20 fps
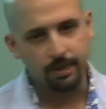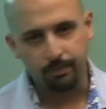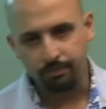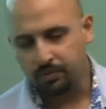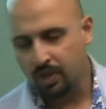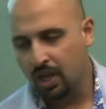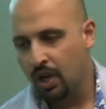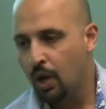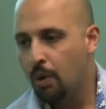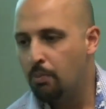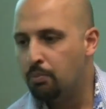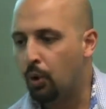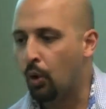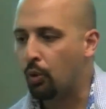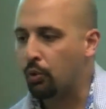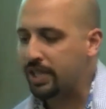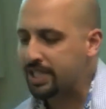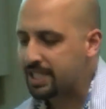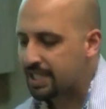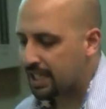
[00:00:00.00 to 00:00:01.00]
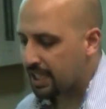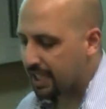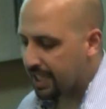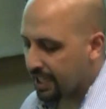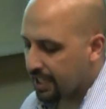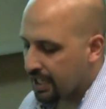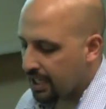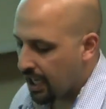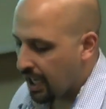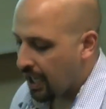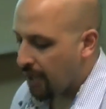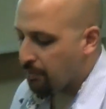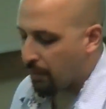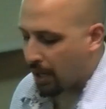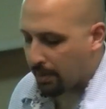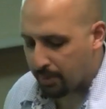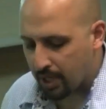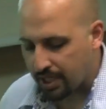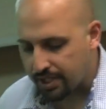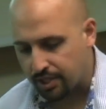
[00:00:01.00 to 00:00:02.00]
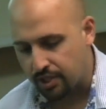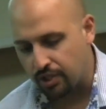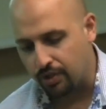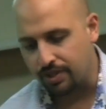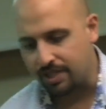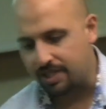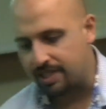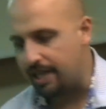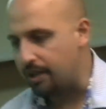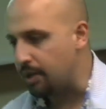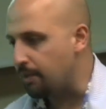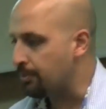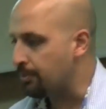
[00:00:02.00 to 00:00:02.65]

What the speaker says: him. More recently, my master student Sarah